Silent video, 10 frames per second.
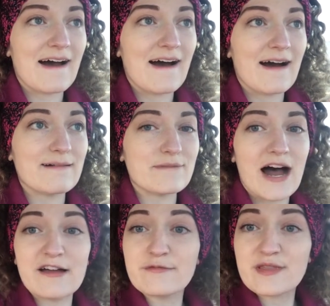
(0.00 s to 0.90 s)

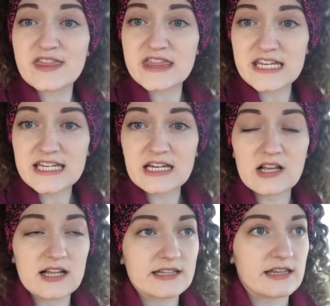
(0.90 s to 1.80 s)
been thinking
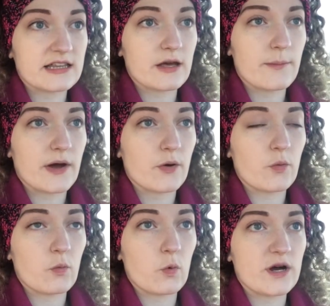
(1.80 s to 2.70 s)
a lot lately
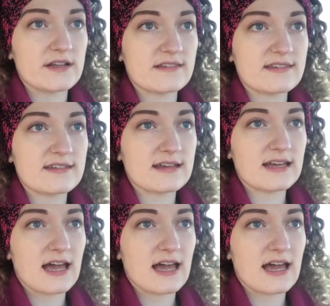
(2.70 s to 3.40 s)
about what